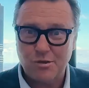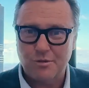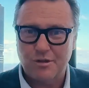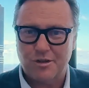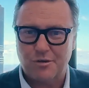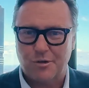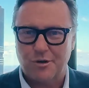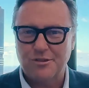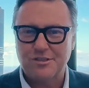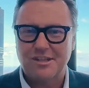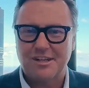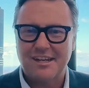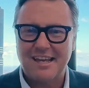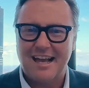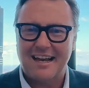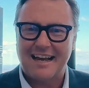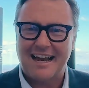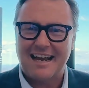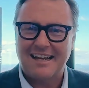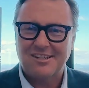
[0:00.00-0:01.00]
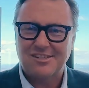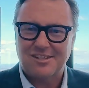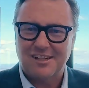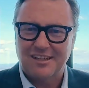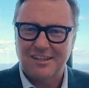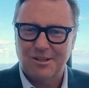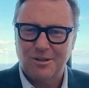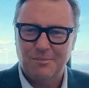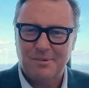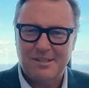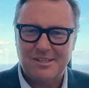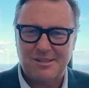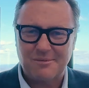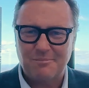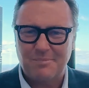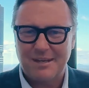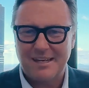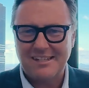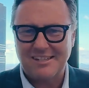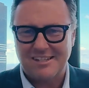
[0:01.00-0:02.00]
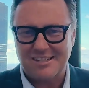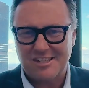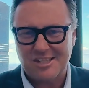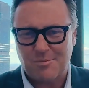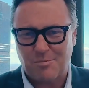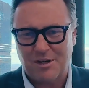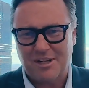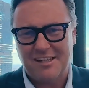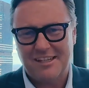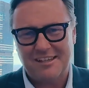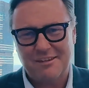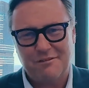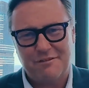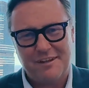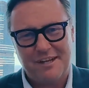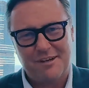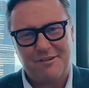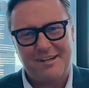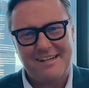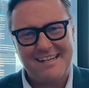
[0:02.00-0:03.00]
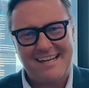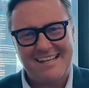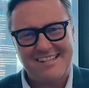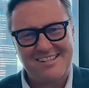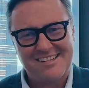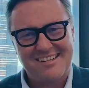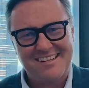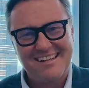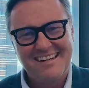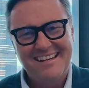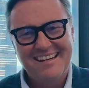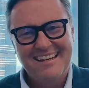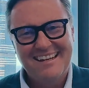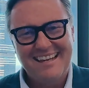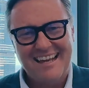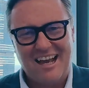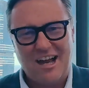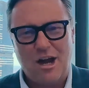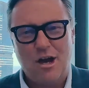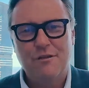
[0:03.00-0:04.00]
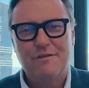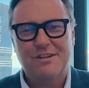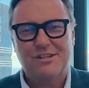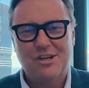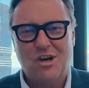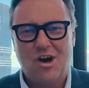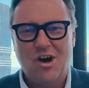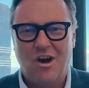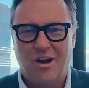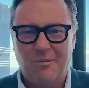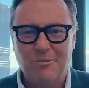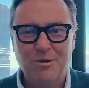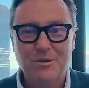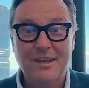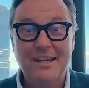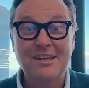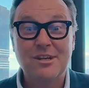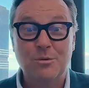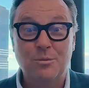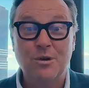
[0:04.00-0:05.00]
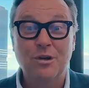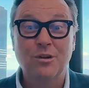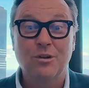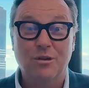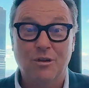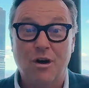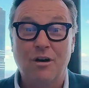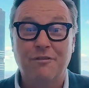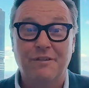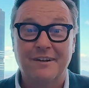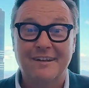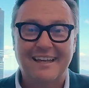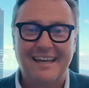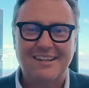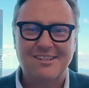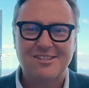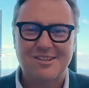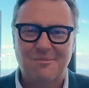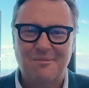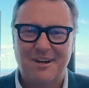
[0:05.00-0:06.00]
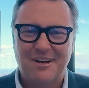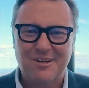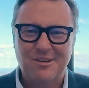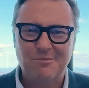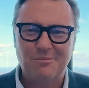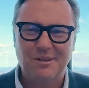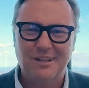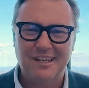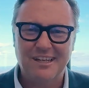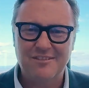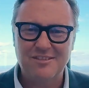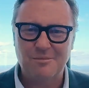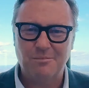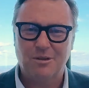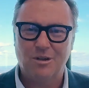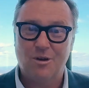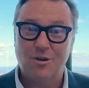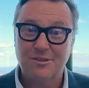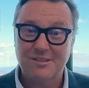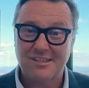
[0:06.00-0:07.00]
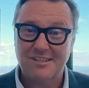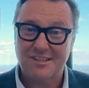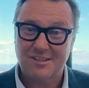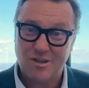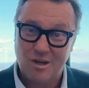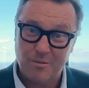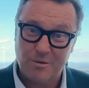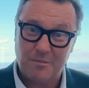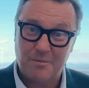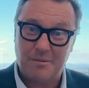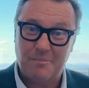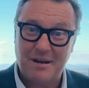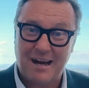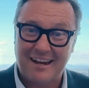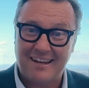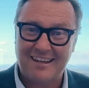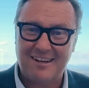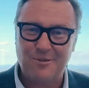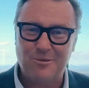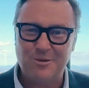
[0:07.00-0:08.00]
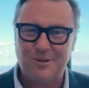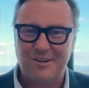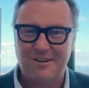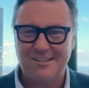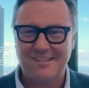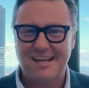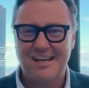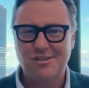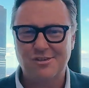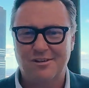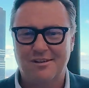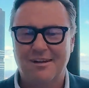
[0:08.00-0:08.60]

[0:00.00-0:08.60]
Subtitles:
recruits at the young age to little bits and pieces and spread the fairy dust up over time, well, then you will often get someone who believes and belongs and says, I already voted all the profession.